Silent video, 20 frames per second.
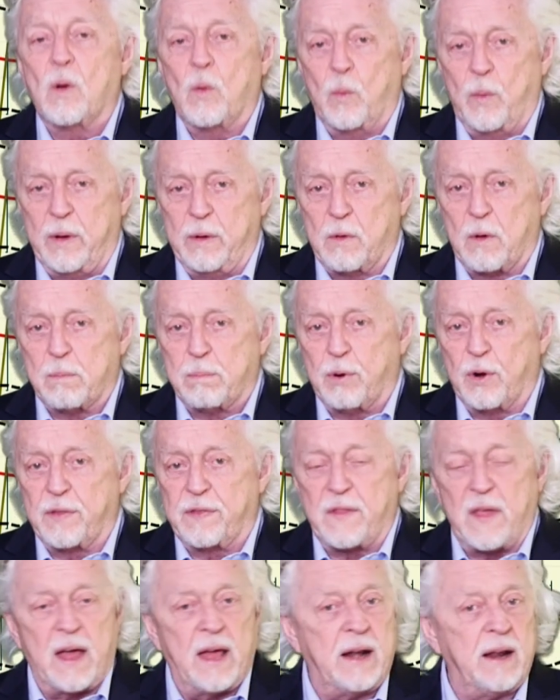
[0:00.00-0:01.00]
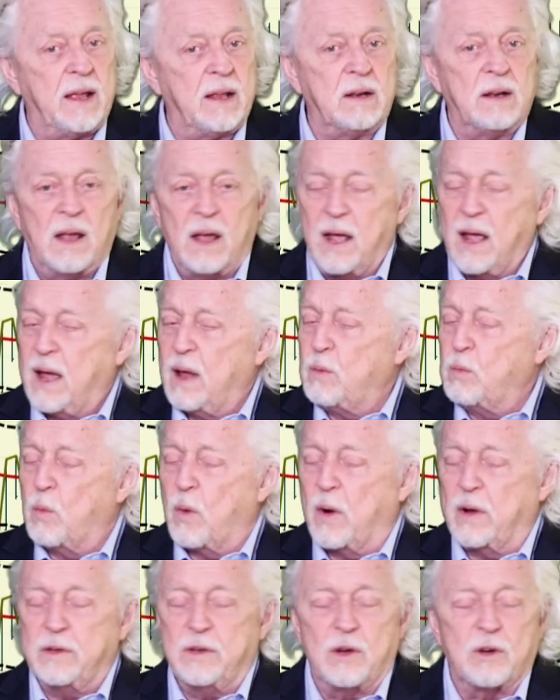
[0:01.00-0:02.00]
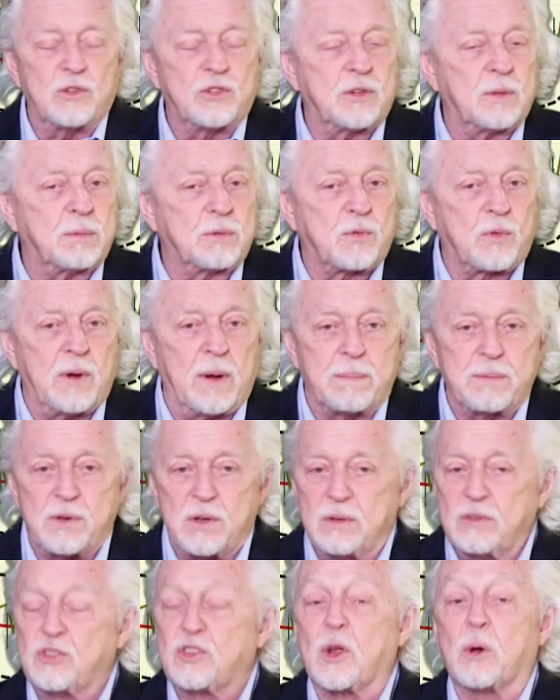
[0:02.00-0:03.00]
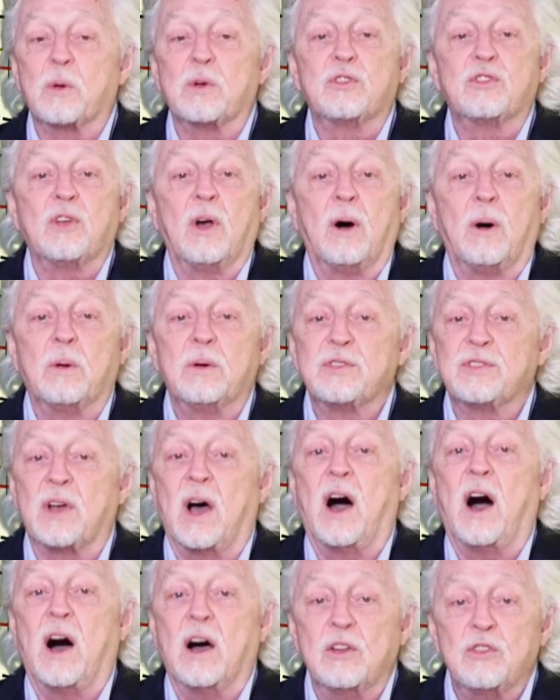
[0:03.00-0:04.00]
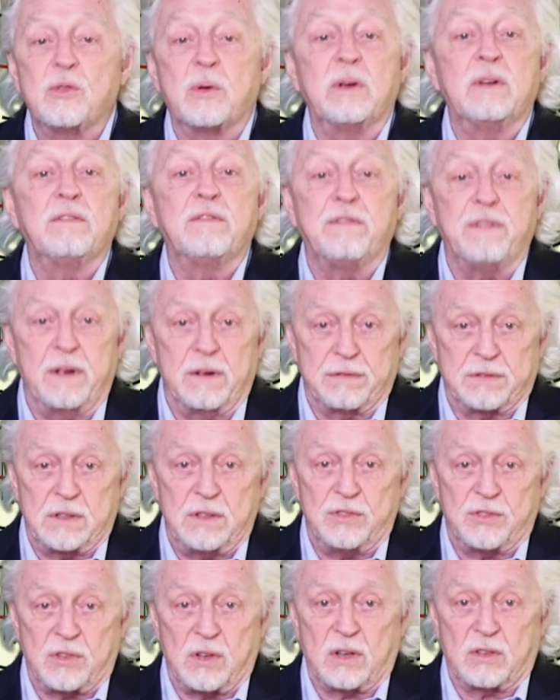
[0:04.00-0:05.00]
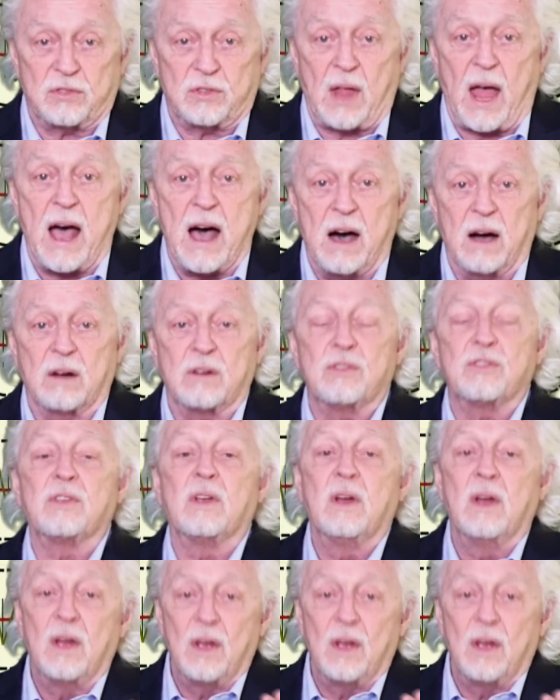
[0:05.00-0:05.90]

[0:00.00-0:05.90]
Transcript: We will put that in, and one-year subscriptions, they're as low as $156.